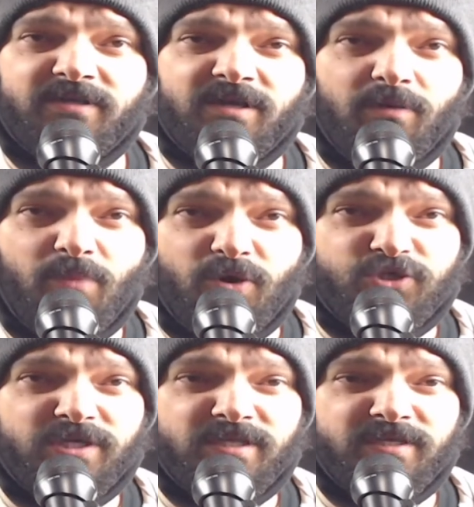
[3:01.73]

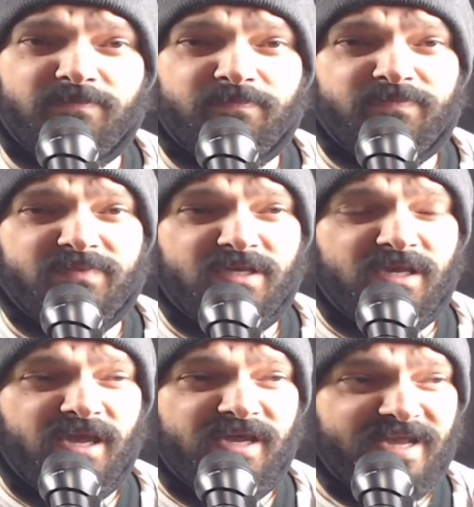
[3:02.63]
emotionally,
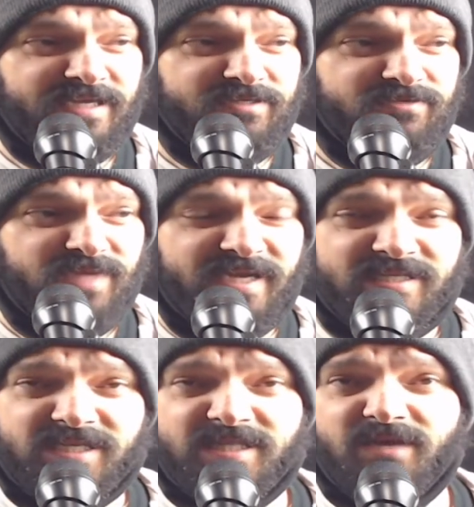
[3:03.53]
and I can
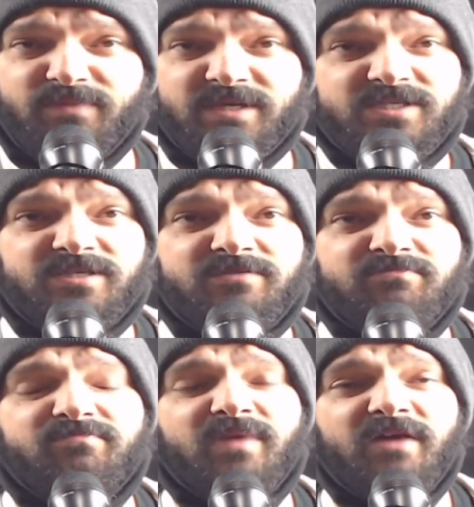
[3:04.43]
say that because
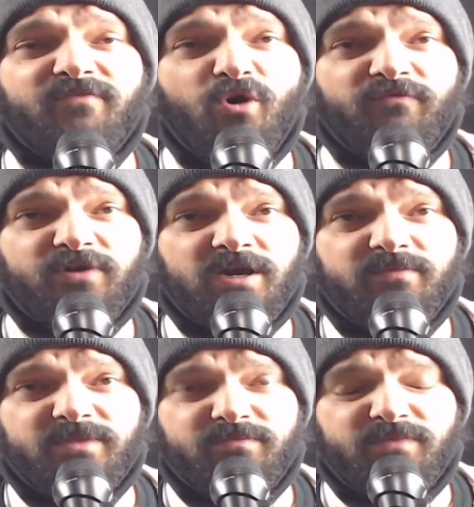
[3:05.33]
I've
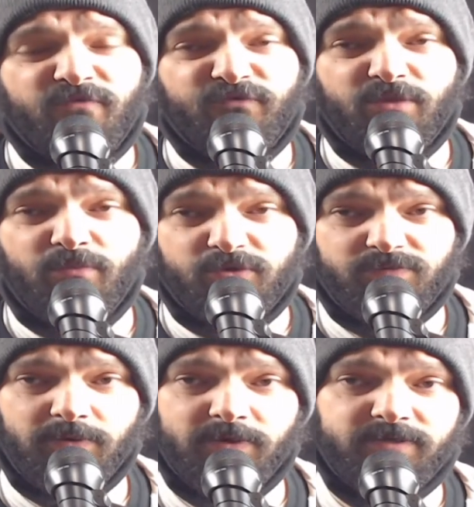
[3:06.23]
overcome them for the most
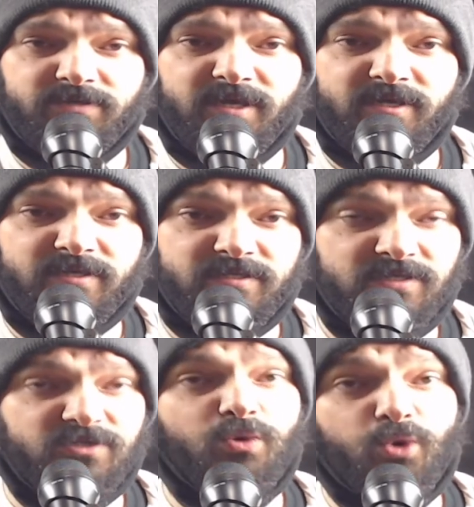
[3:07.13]
part and
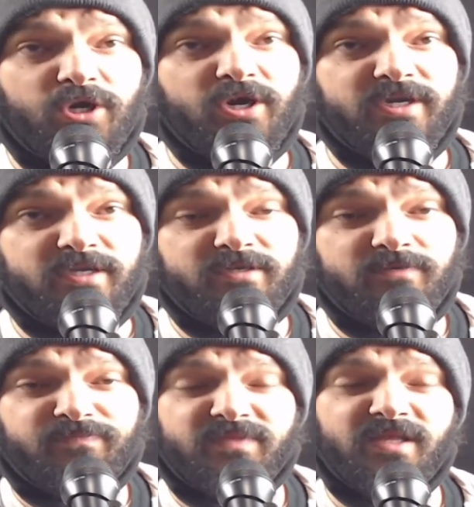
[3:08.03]
continue to work on it.
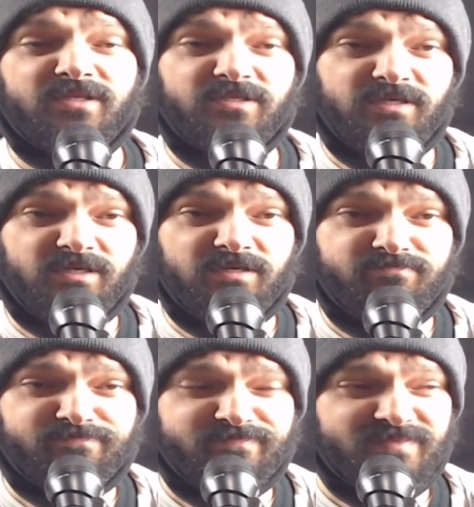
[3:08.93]
That's
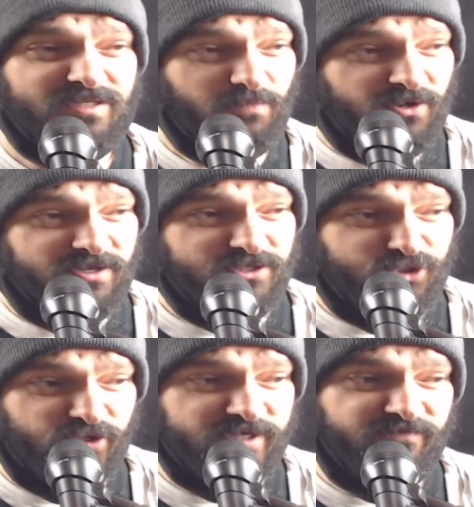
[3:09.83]
part of this
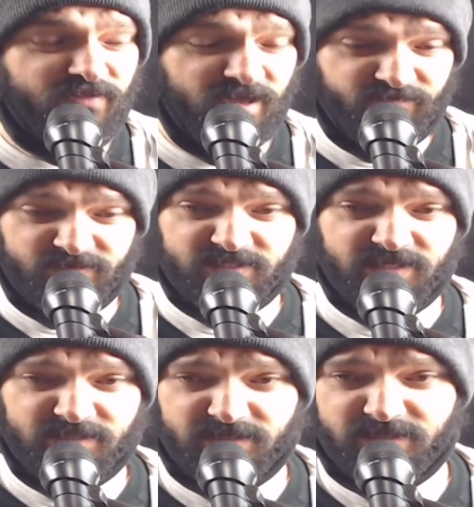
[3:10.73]
journey of life, is that